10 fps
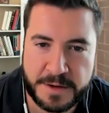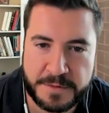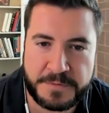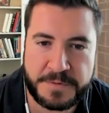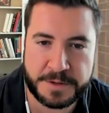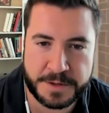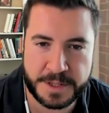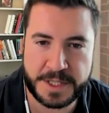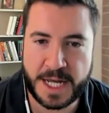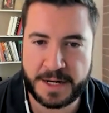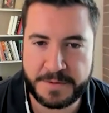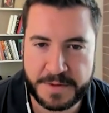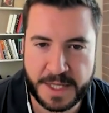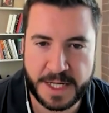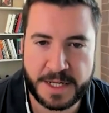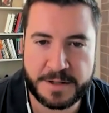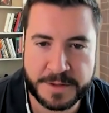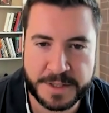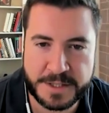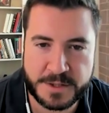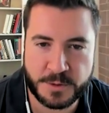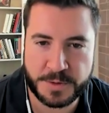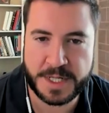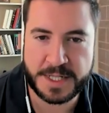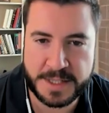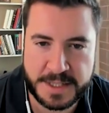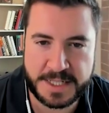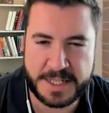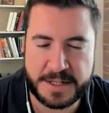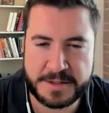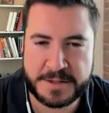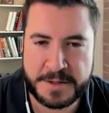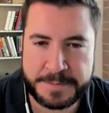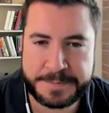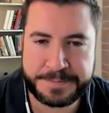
a feel good kind of a thing, and you don't really scrutinize the details.